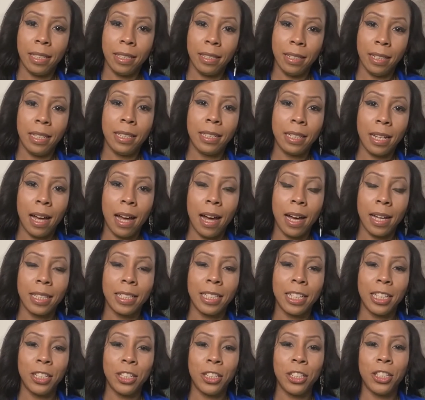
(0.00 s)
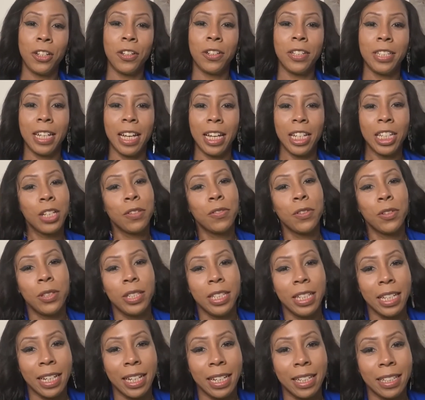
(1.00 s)
to detox into your daily
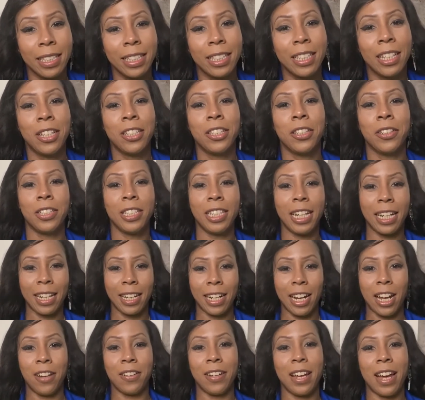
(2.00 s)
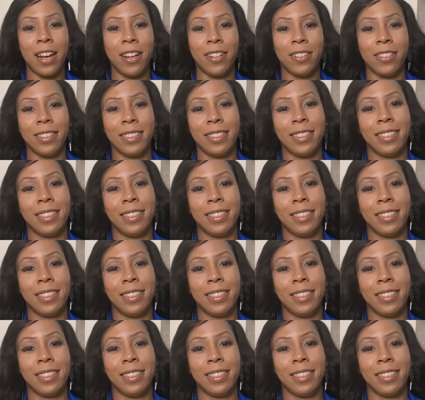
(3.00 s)
routines. So check it out now.